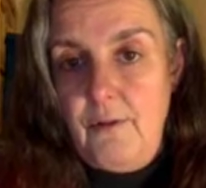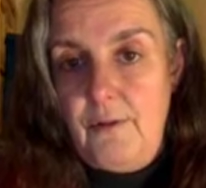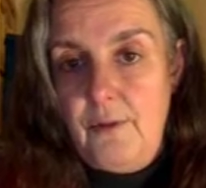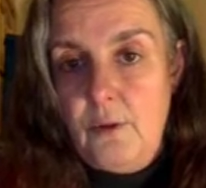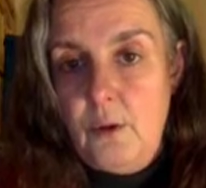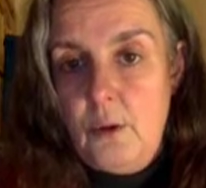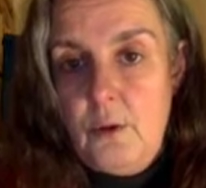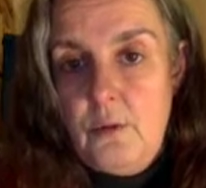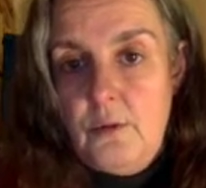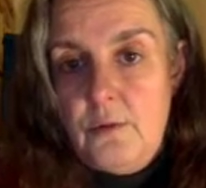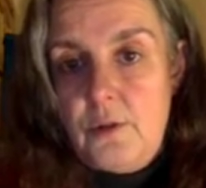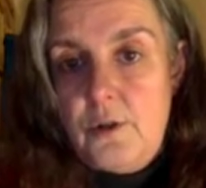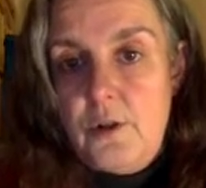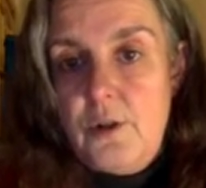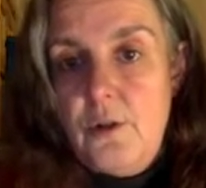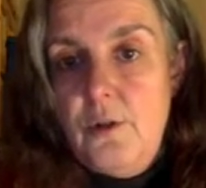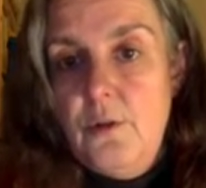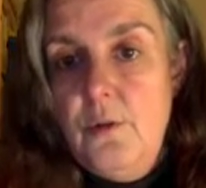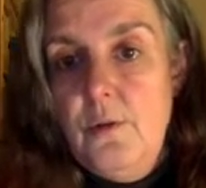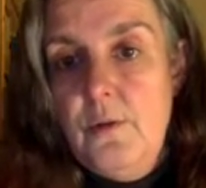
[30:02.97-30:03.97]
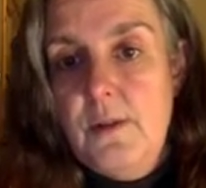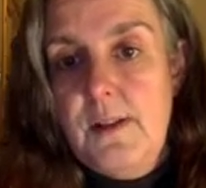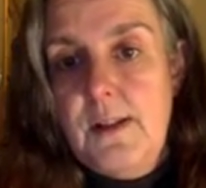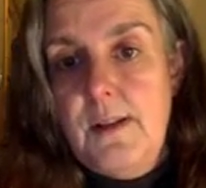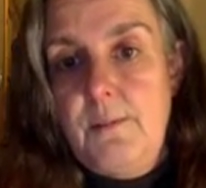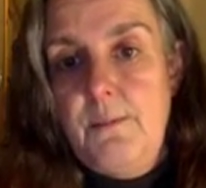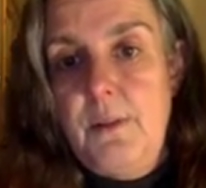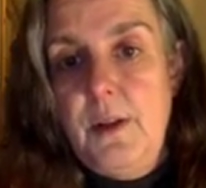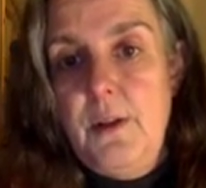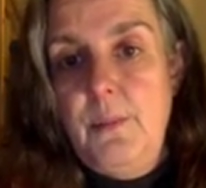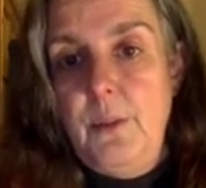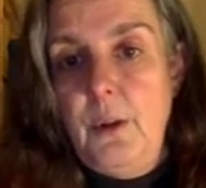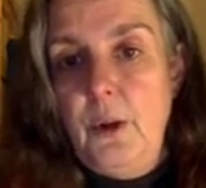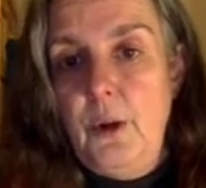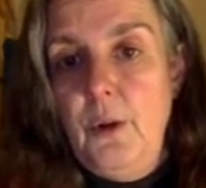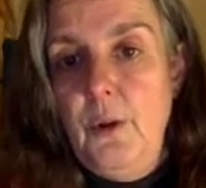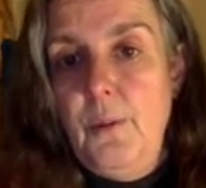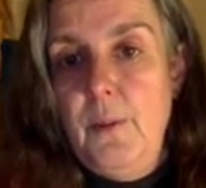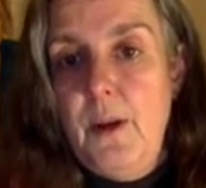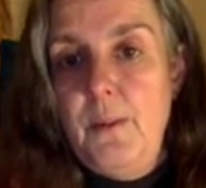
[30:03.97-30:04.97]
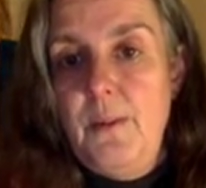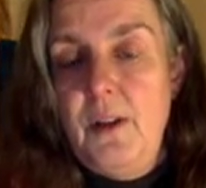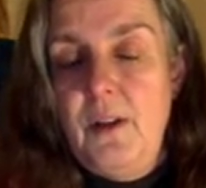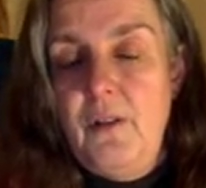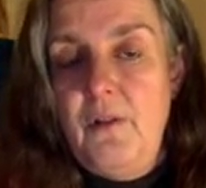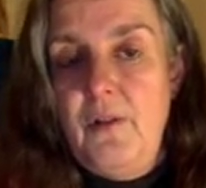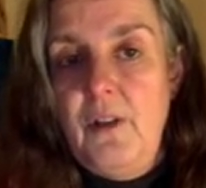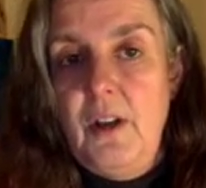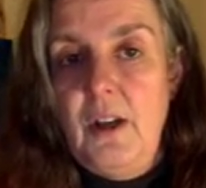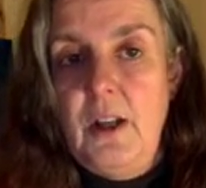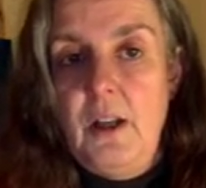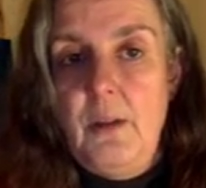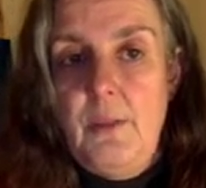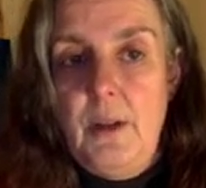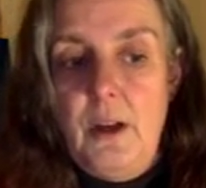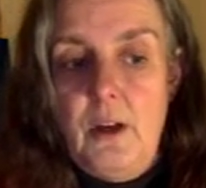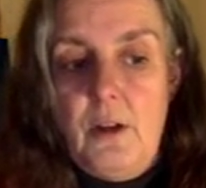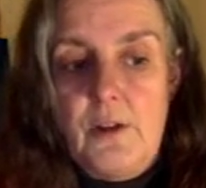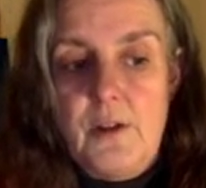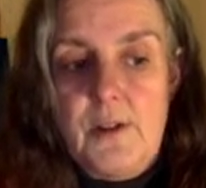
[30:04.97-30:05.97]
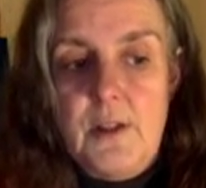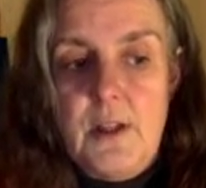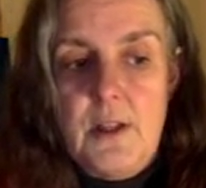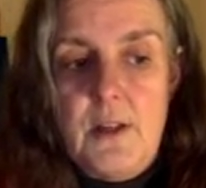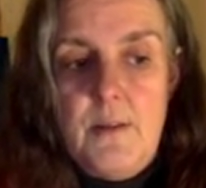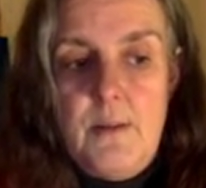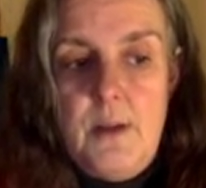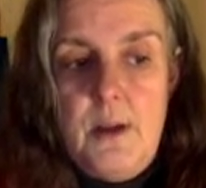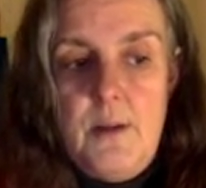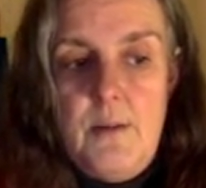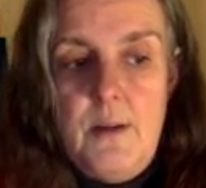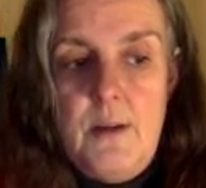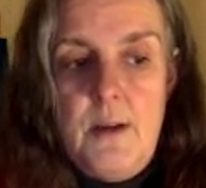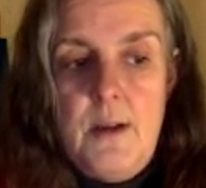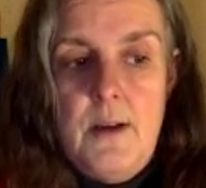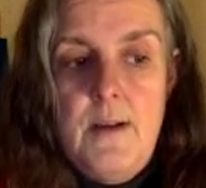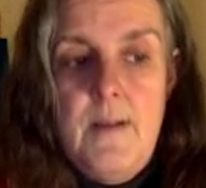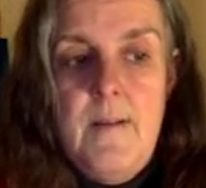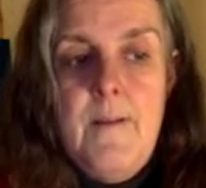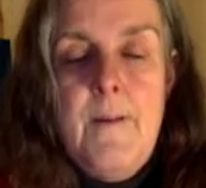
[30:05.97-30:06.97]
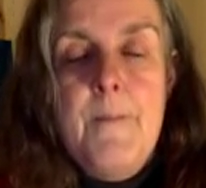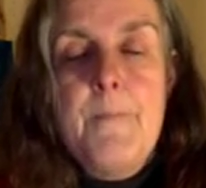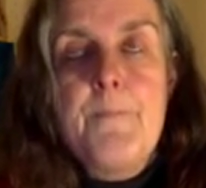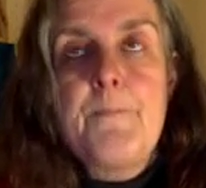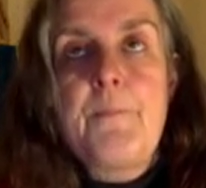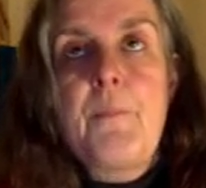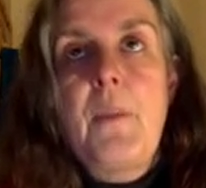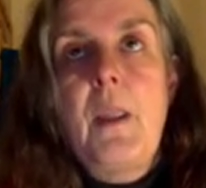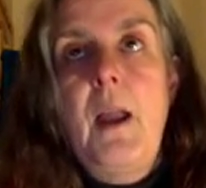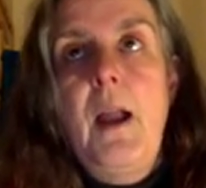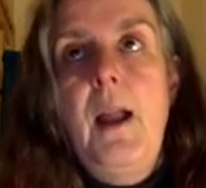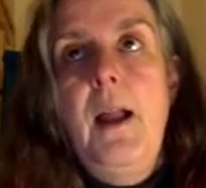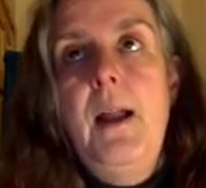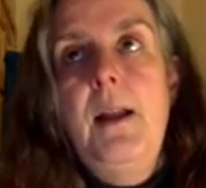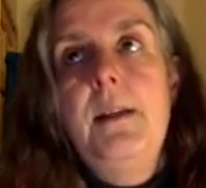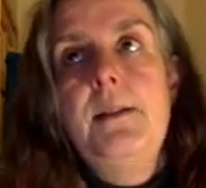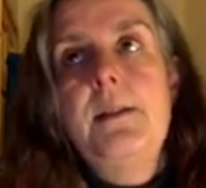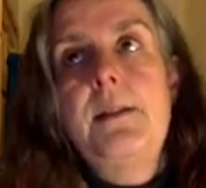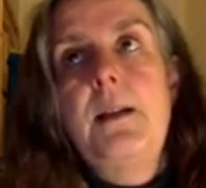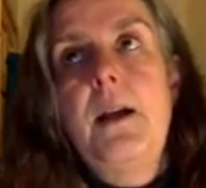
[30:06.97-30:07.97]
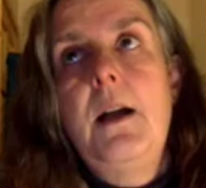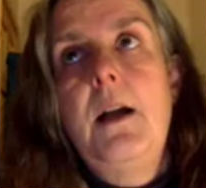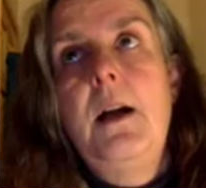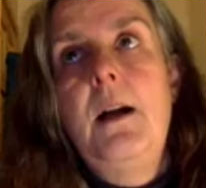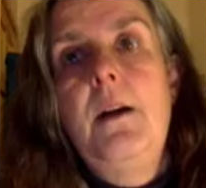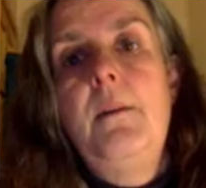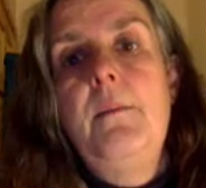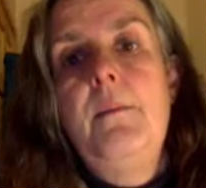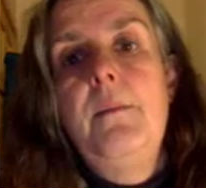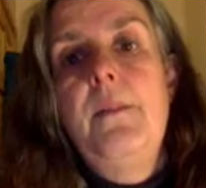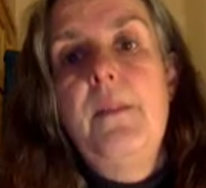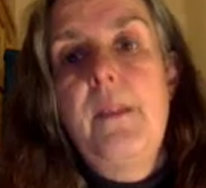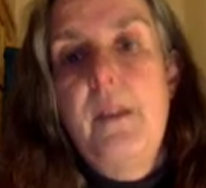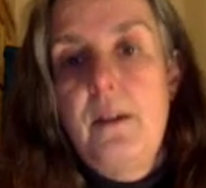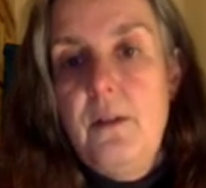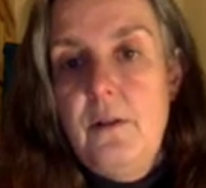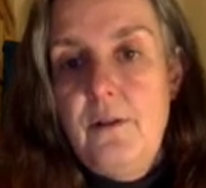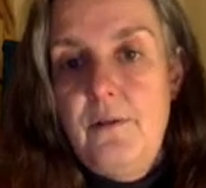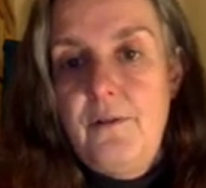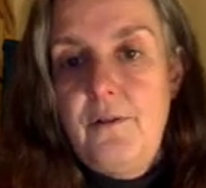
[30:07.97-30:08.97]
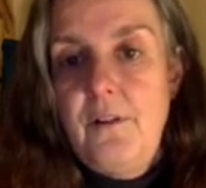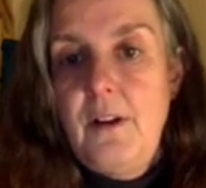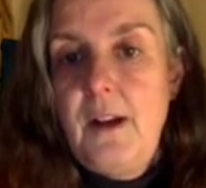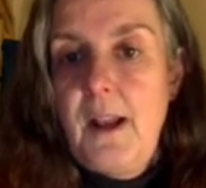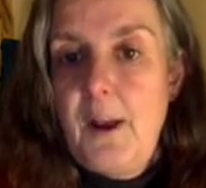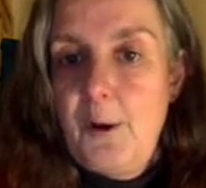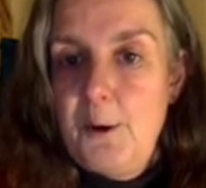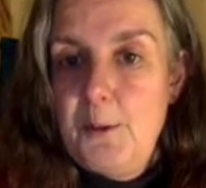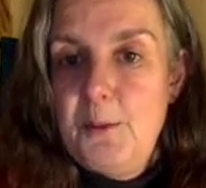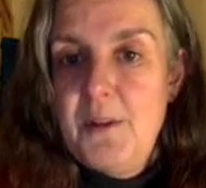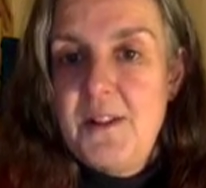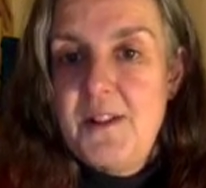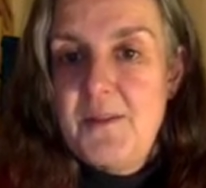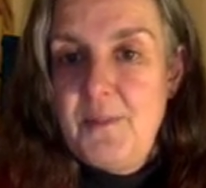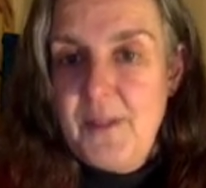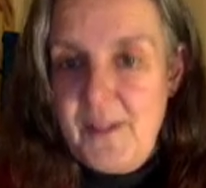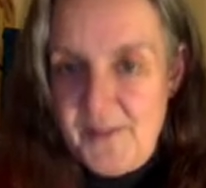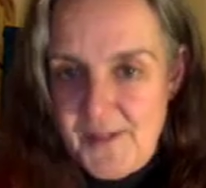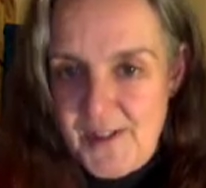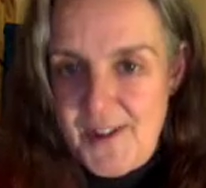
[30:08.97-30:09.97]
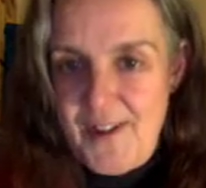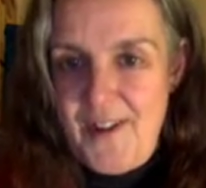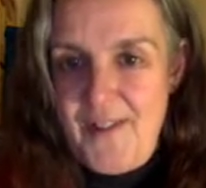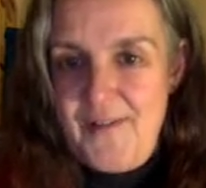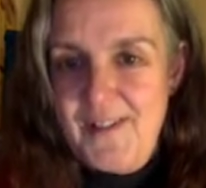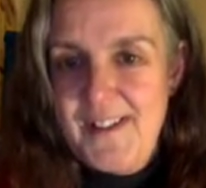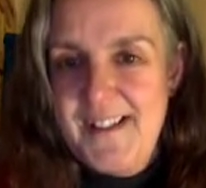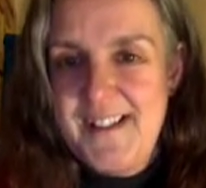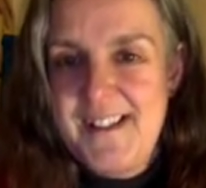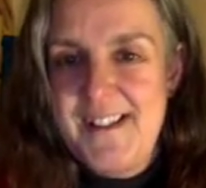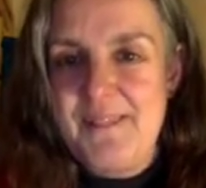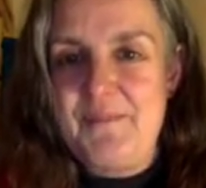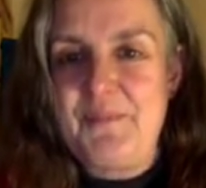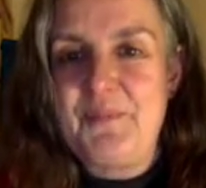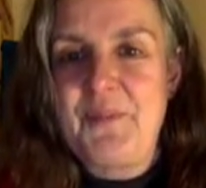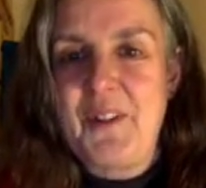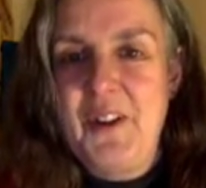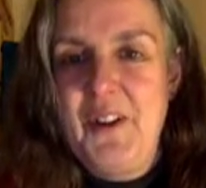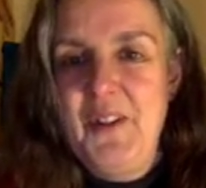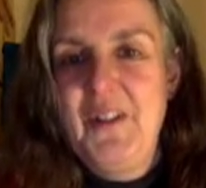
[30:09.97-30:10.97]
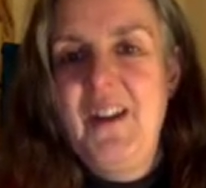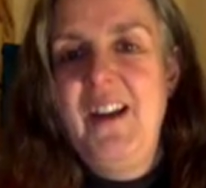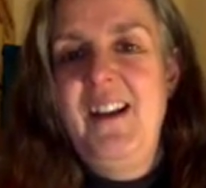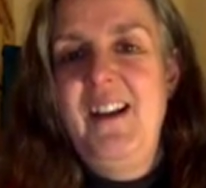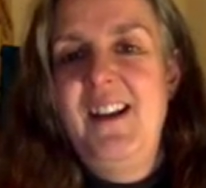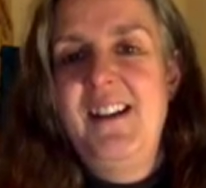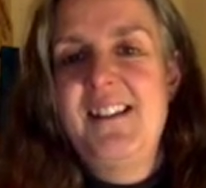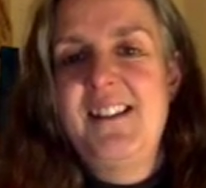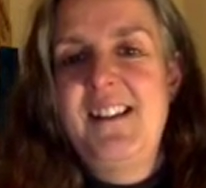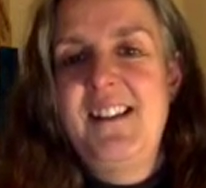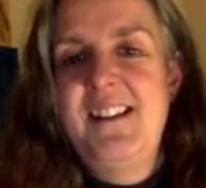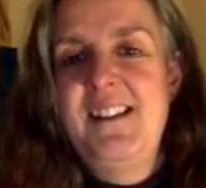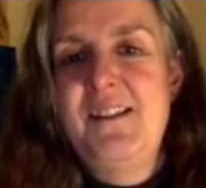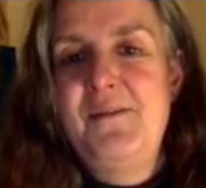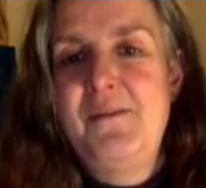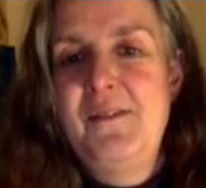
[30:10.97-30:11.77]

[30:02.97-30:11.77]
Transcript: who may be feeling a bit lost at the moment. And thank you for allowing me to be of service. Okay, I send this with lots of love. Bye-bye.